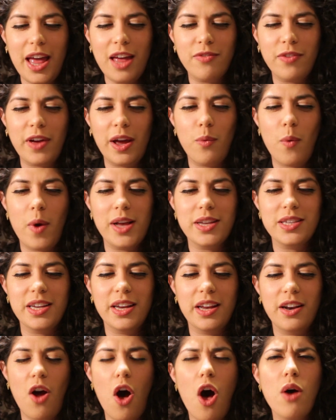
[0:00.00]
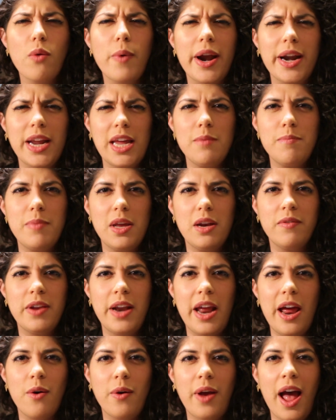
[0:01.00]
If I wasn't already a bit of
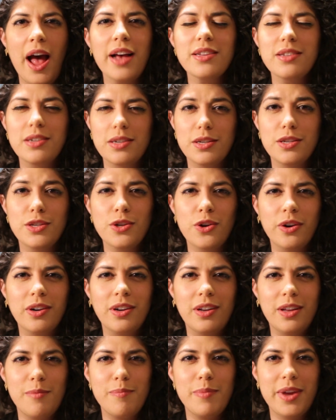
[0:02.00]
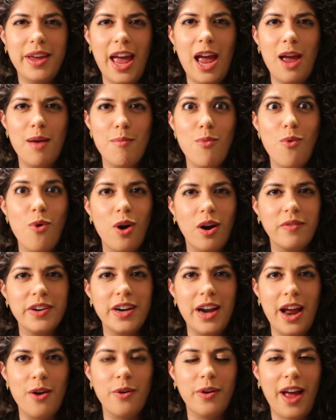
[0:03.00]
an outcast, I certainly became more of
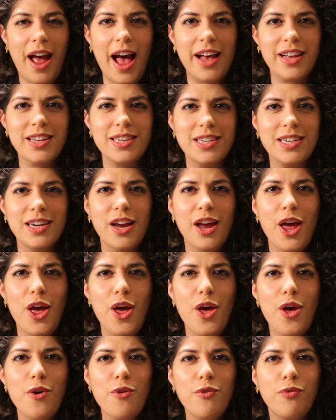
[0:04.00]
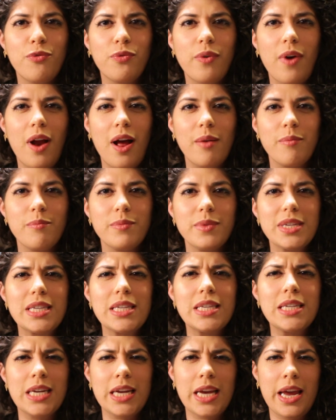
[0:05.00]
an outcast from
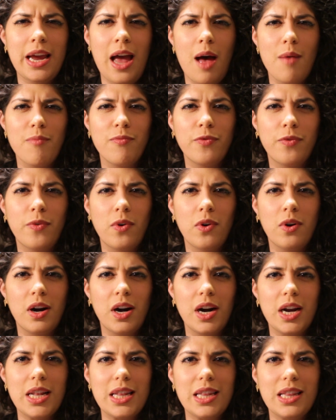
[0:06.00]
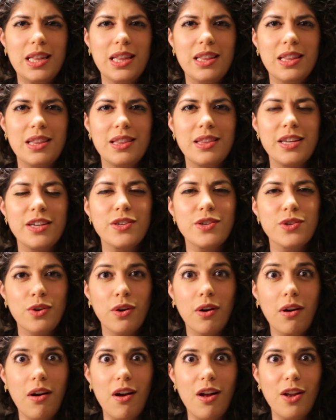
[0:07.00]
sticking up for this
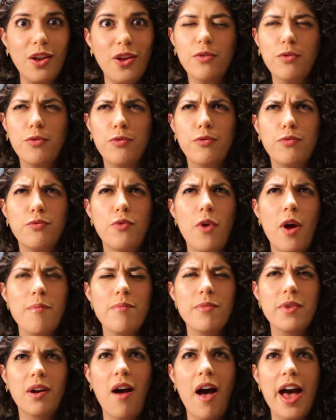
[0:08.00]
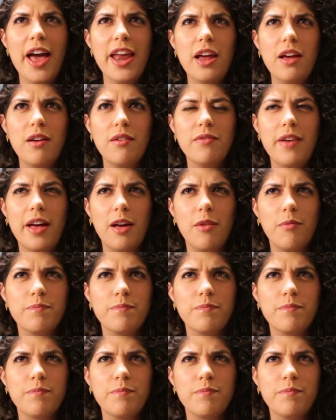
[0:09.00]
girl, from the kind of